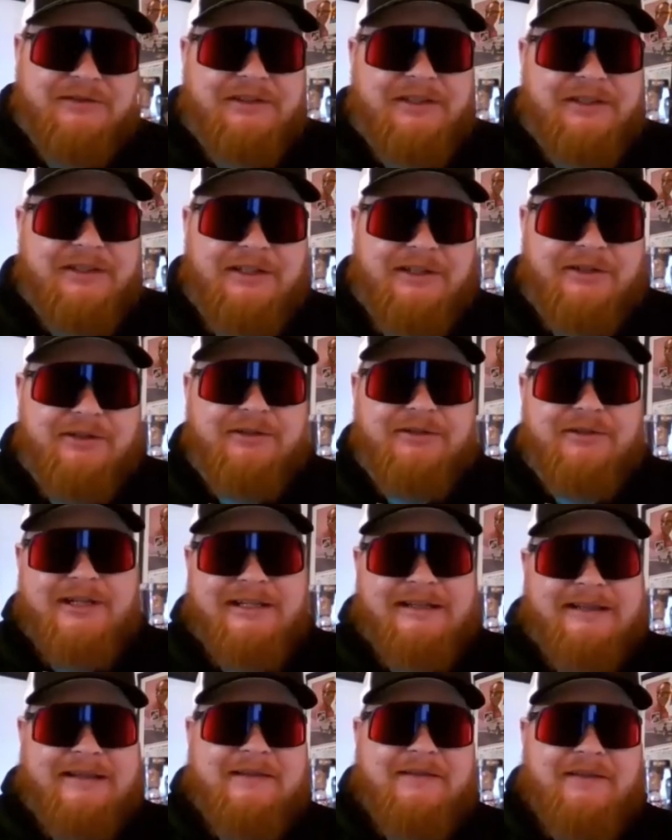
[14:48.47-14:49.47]
to hear
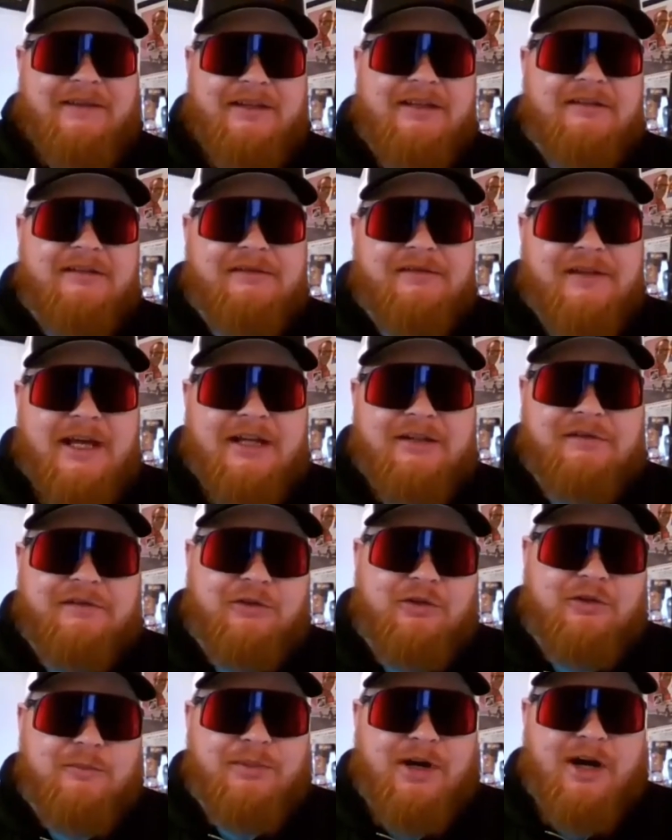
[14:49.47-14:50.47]
and get the inside
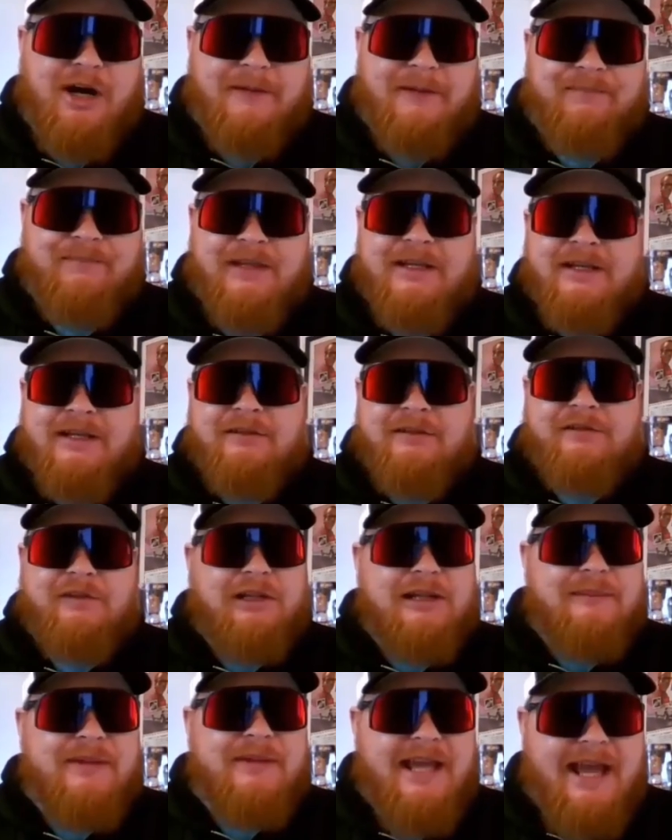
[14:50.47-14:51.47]
scoop on. So
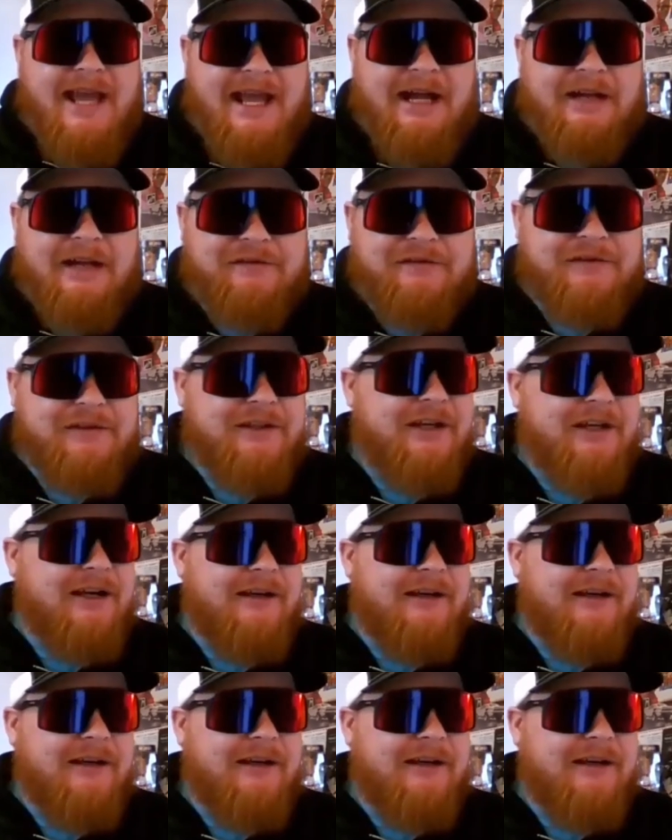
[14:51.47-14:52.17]
let me ask,